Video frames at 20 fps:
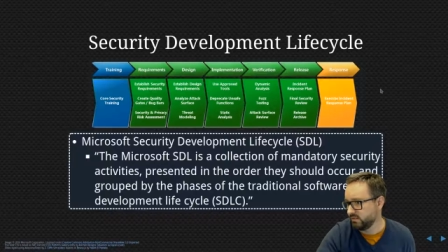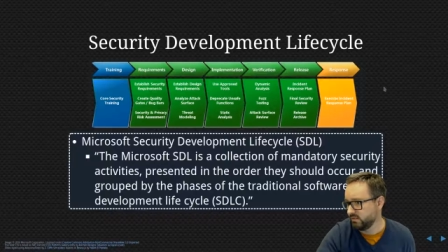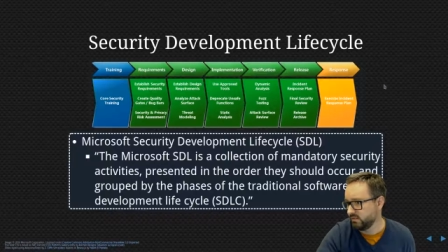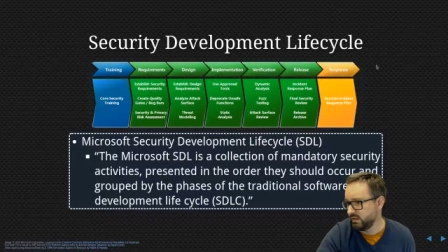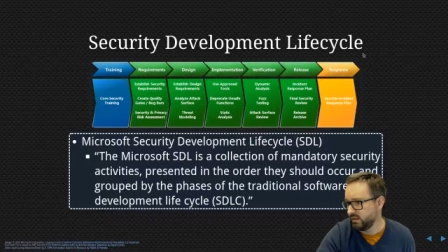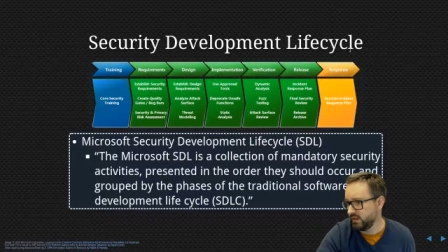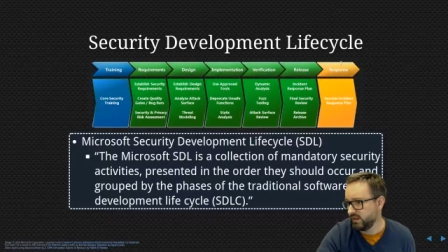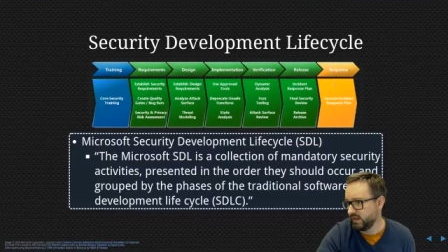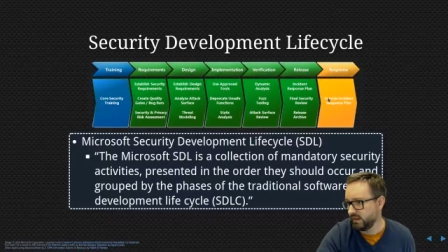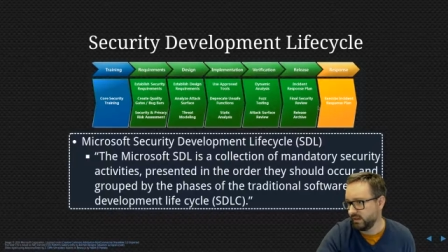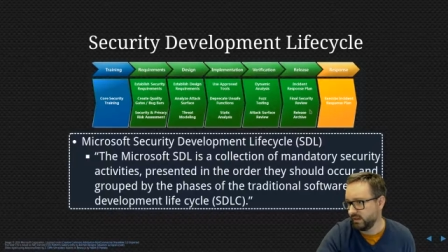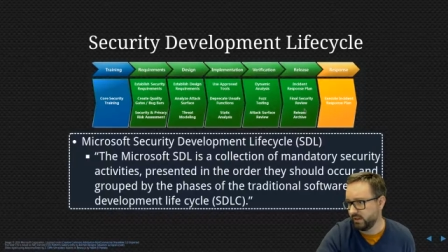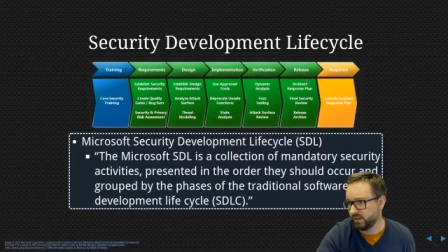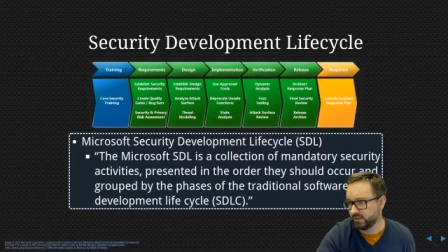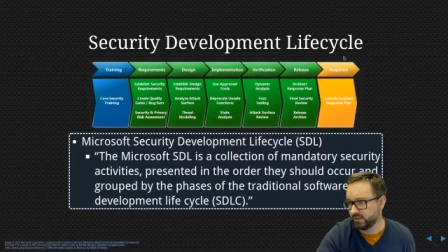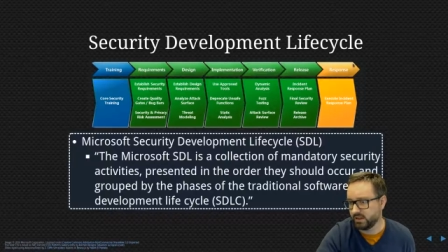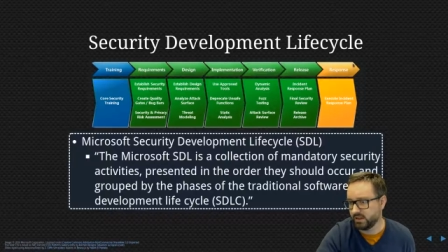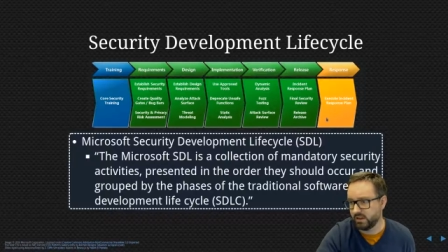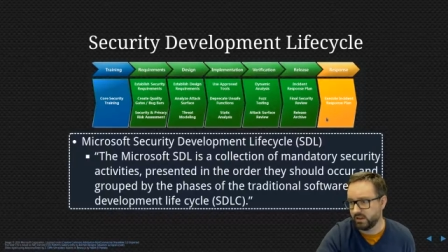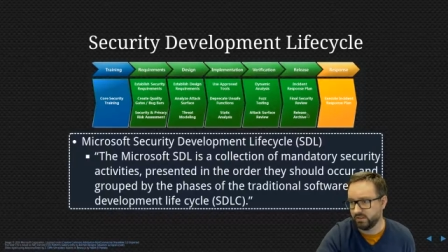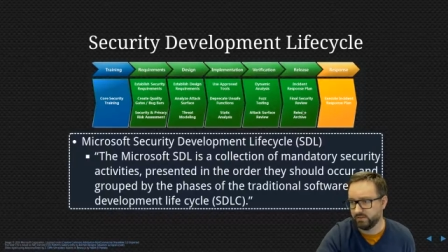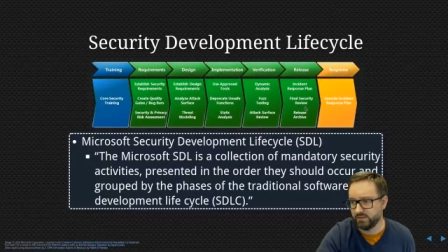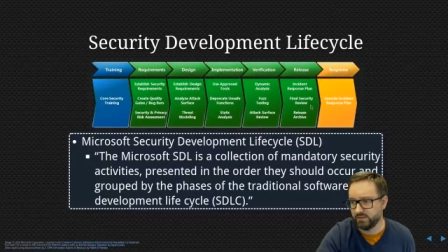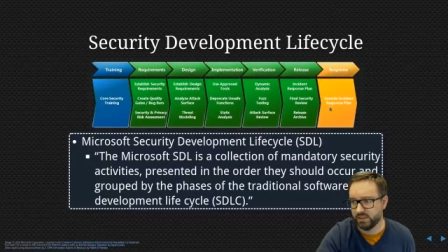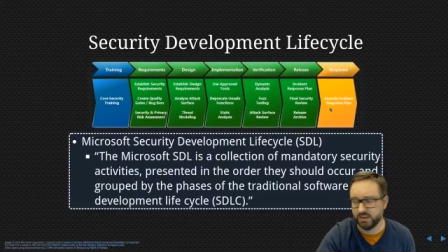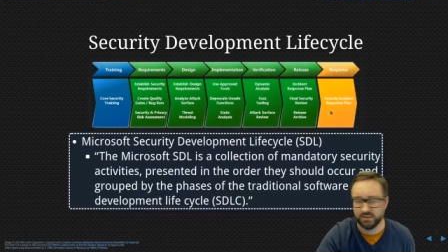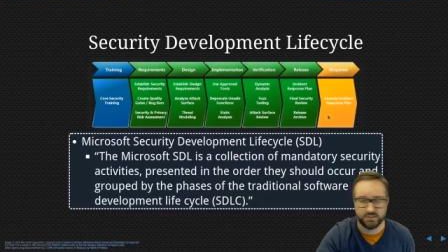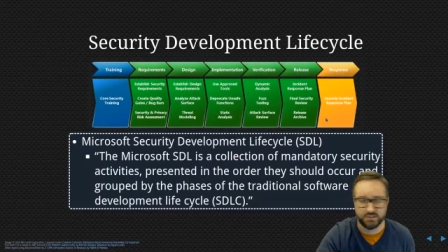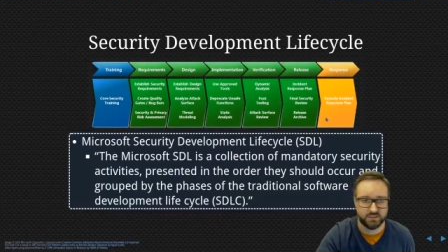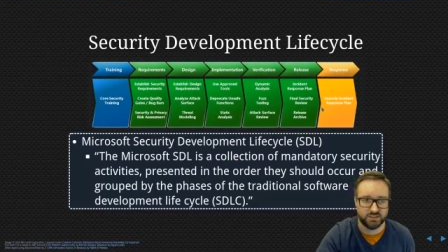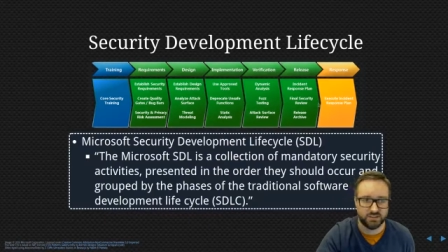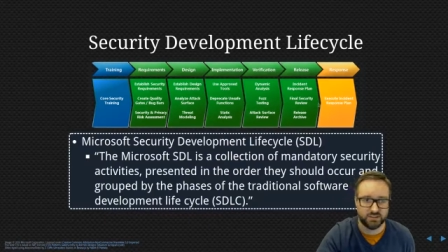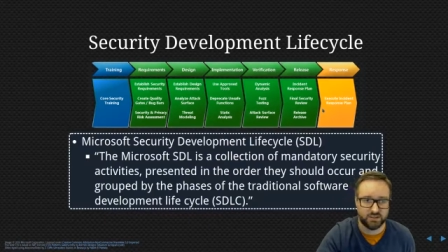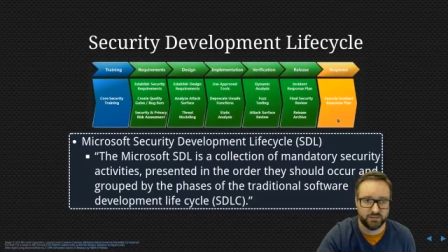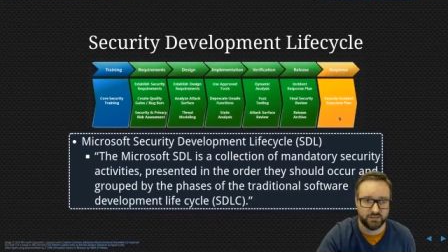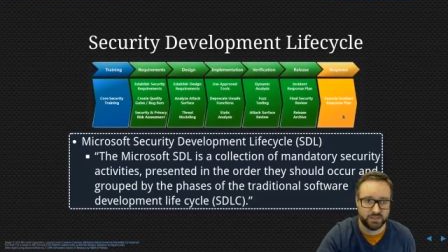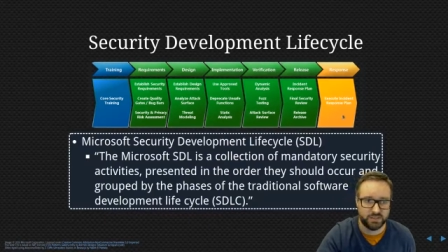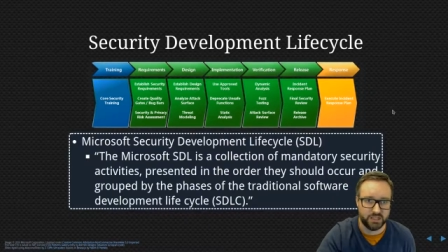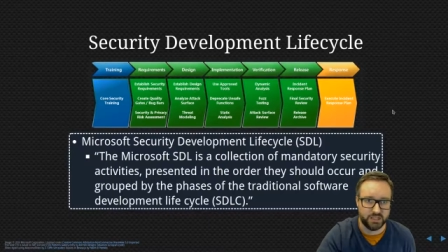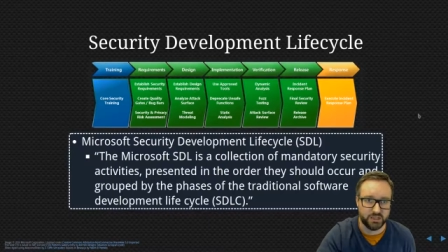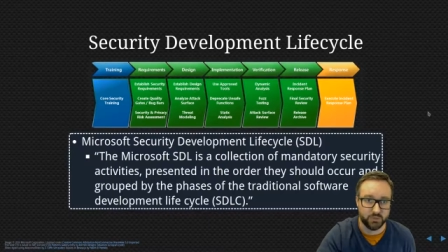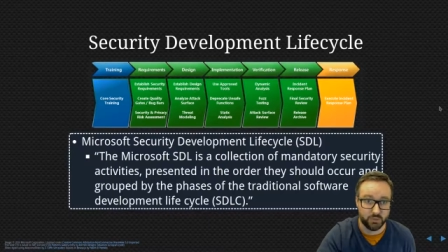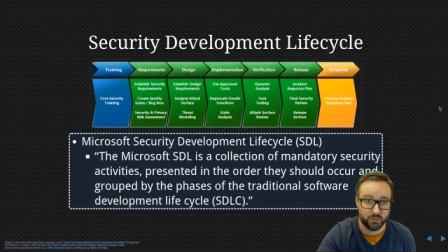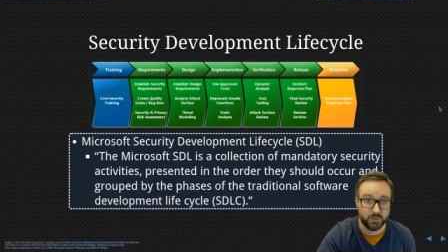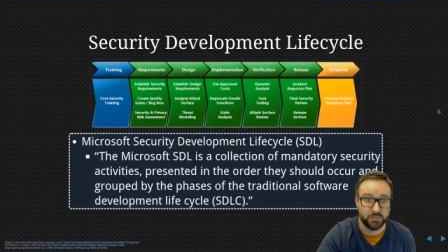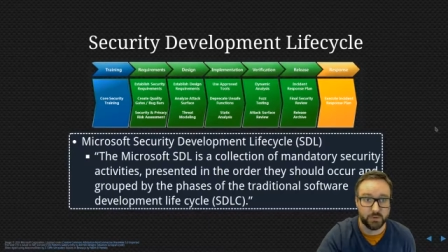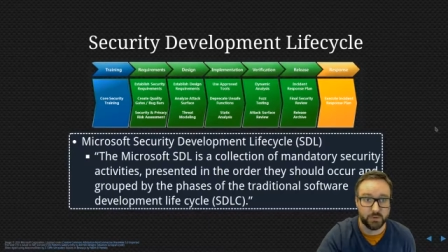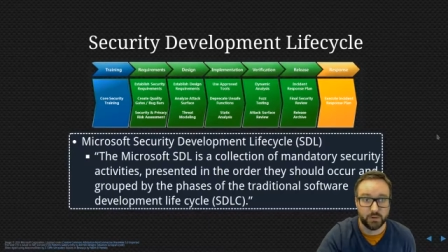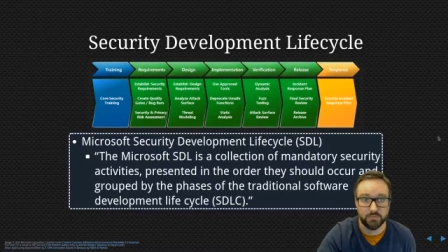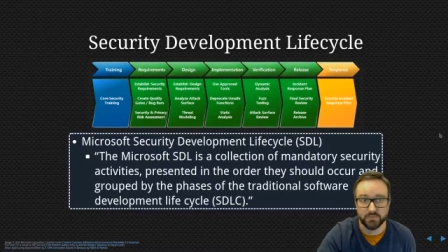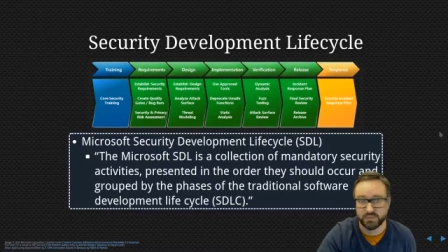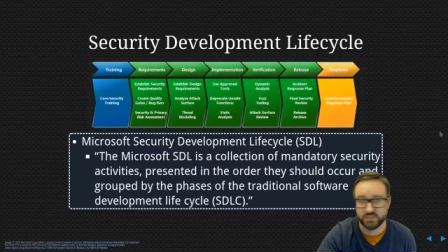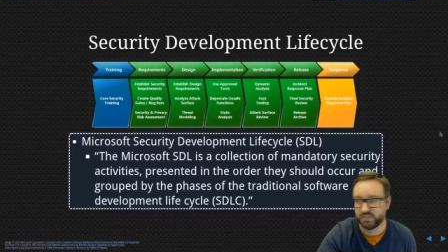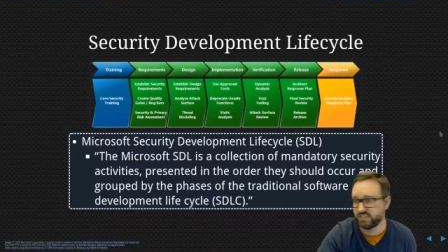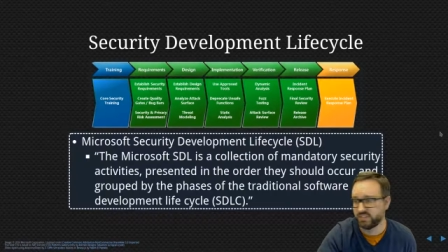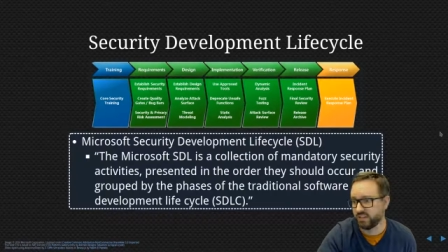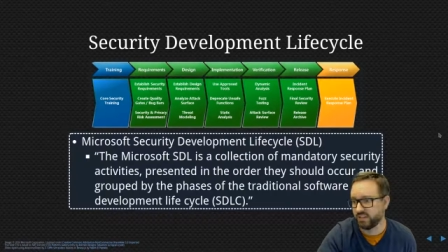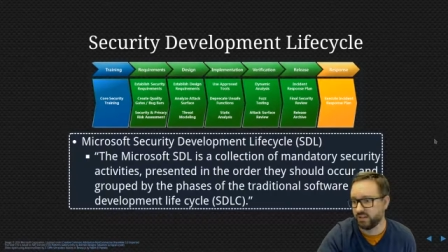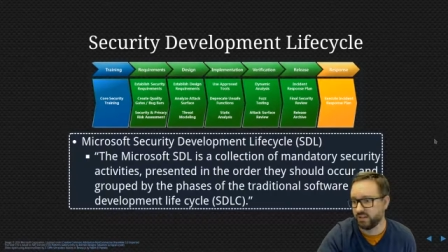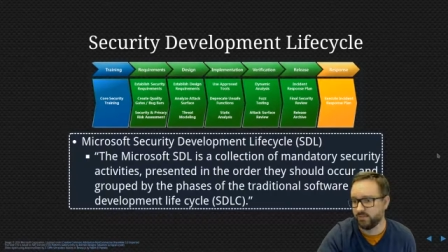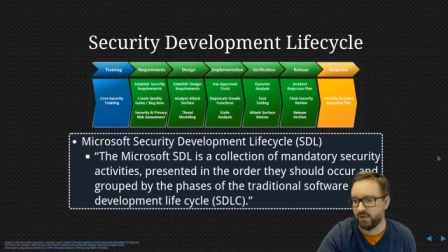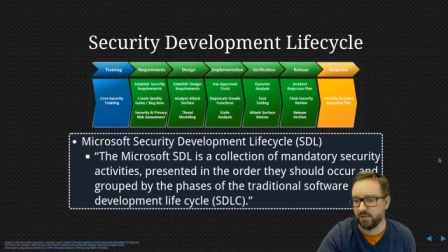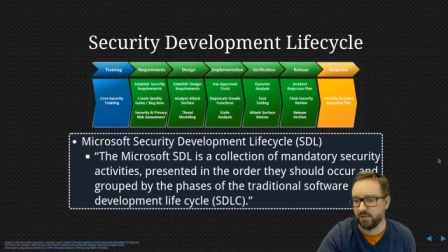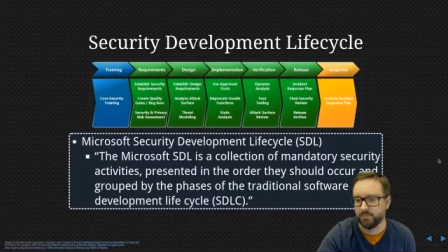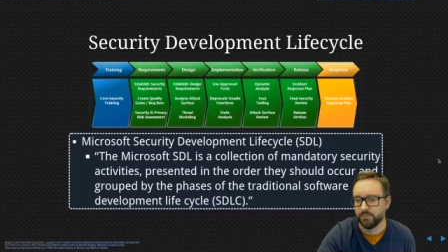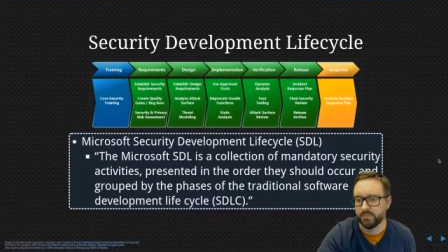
uh, and kind of then just sort of deal with problems as they come up.